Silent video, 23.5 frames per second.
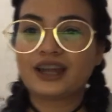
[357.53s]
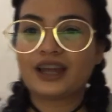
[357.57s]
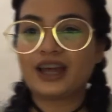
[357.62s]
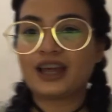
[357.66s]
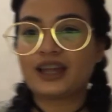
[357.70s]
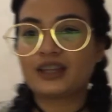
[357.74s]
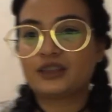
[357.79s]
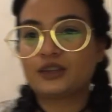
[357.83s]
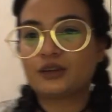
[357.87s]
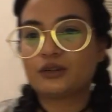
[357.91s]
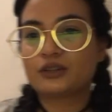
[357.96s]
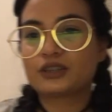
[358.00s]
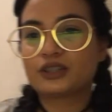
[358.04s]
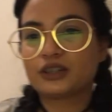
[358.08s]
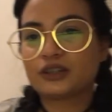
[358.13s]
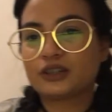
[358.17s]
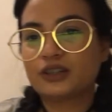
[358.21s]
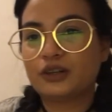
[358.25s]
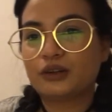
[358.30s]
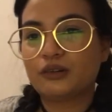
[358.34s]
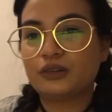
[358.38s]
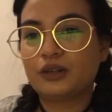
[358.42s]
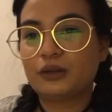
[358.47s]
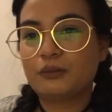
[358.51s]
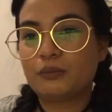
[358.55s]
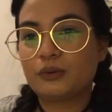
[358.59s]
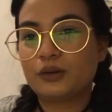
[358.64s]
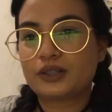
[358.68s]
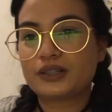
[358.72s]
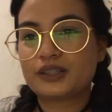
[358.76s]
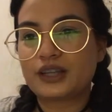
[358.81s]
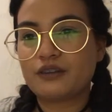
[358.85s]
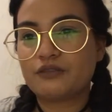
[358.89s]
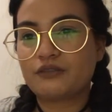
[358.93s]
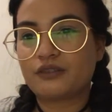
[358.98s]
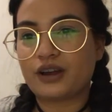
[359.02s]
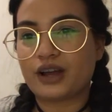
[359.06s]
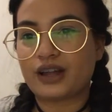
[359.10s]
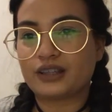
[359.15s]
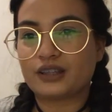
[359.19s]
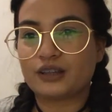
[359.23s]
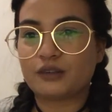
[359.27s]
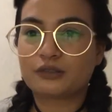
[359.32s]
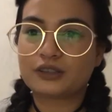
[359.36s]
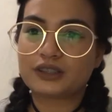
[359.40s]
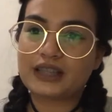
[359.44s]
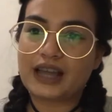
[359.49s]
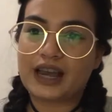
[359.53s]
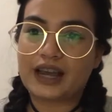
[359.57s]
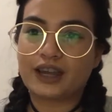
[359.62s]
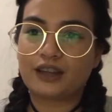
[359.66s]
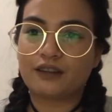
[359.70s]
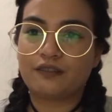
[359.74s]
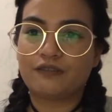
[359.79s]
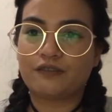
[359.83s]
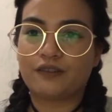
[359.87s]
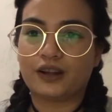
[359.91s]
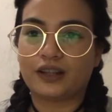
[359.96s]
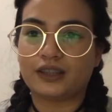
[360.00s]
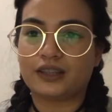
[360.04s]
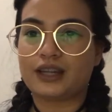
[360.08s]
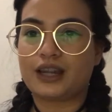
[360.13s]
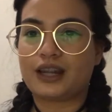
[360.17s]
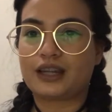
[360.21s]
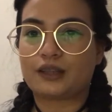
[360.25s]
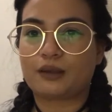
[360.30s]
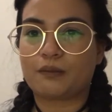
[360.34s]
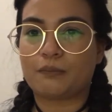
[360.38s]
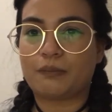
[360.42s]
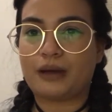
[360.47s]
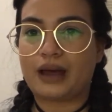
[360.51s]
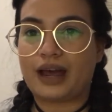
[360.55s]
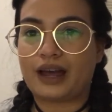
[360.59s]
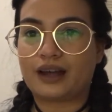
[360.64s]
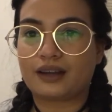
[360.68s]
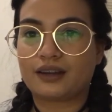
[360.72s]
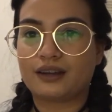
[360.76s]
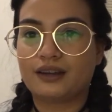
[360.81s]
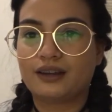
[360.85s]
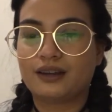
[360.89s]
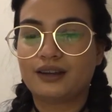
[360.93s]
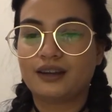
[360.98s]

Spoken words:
And those are the only books I've read. The stack in front, not the back.